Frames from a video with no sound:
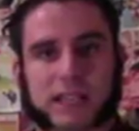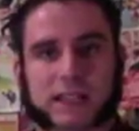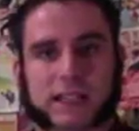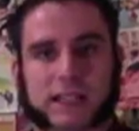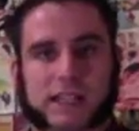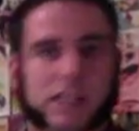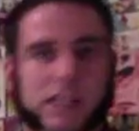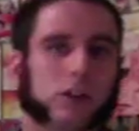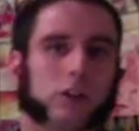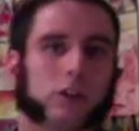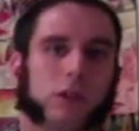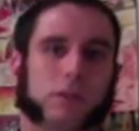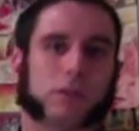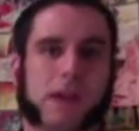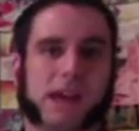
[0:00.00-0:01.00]
that dealing
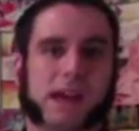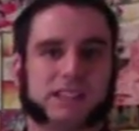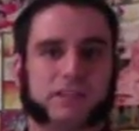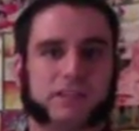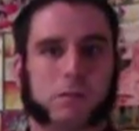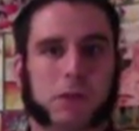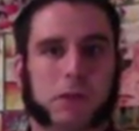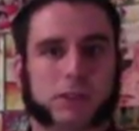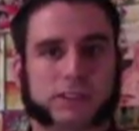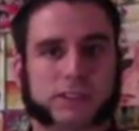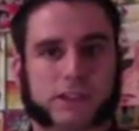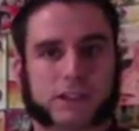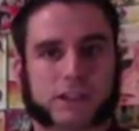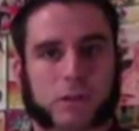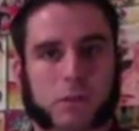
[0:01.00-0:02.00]
with massive amounts of
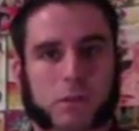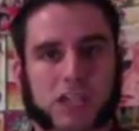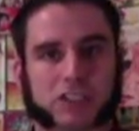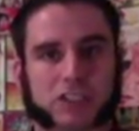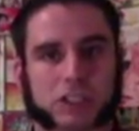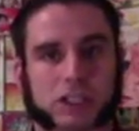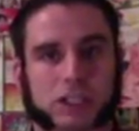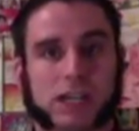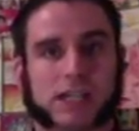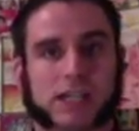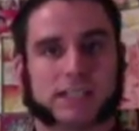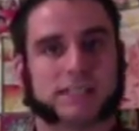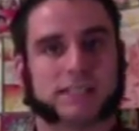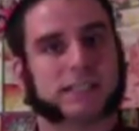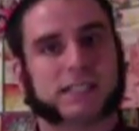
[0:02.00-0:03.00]
information
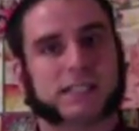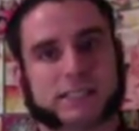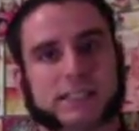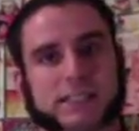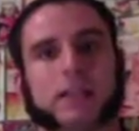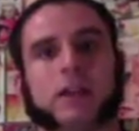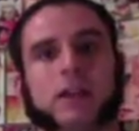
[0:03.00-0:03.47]
is easy.